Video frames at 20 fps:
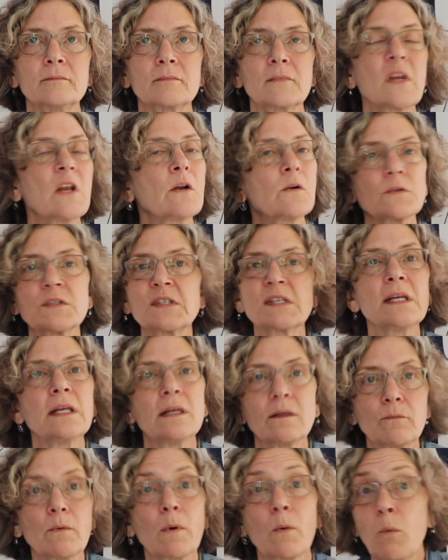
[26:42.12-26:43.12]
you know,
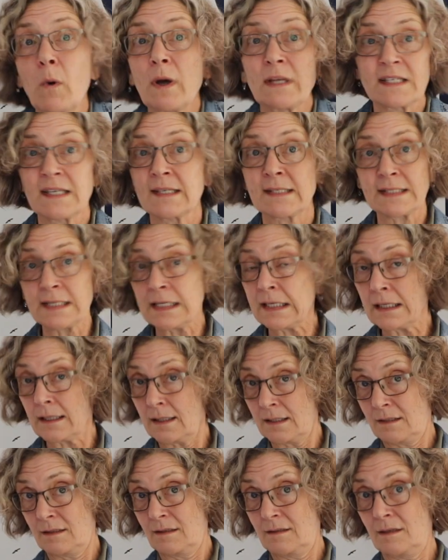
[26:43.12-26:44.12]
scene, what's a
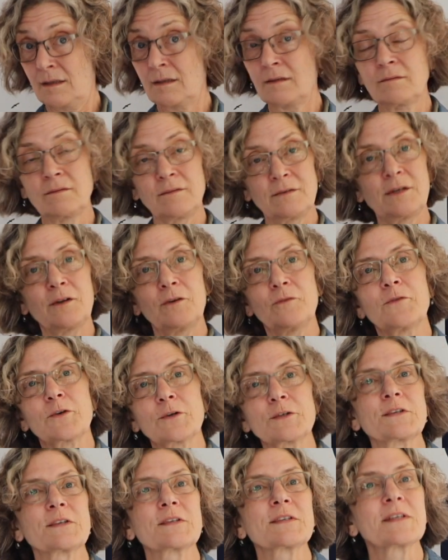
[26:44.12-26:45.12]
scene, and you know,
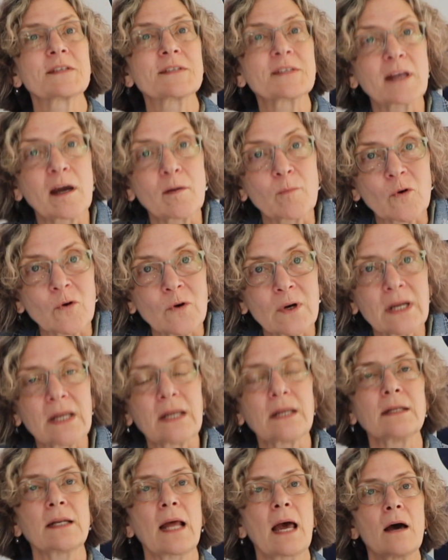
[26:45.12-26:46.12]
versus a summary,
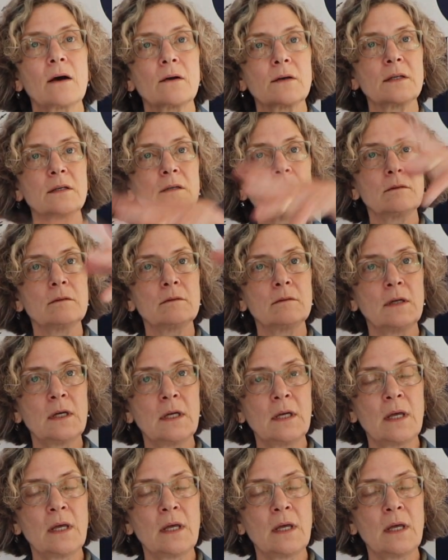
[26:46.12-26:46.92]
and how do you